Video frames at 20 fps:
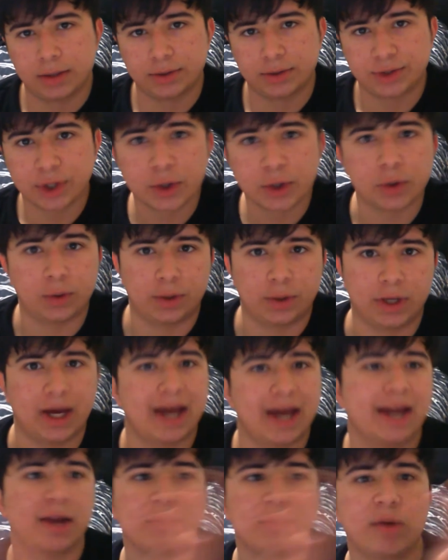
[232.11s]
dude, I
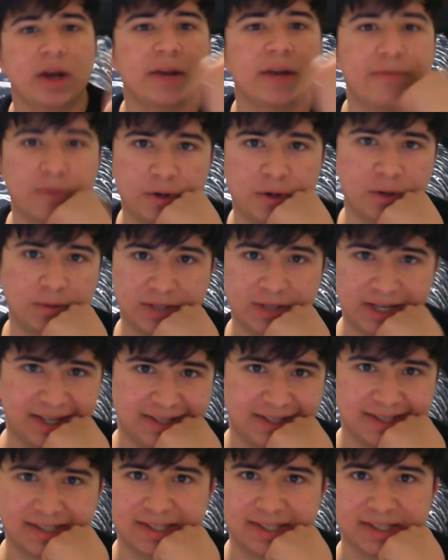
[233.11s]
ain't ready for no
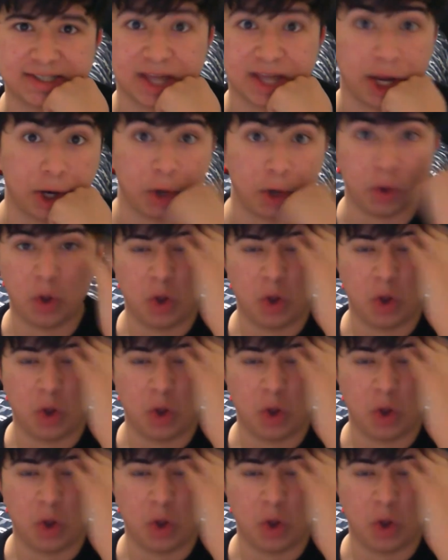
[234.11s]
test. And he's like,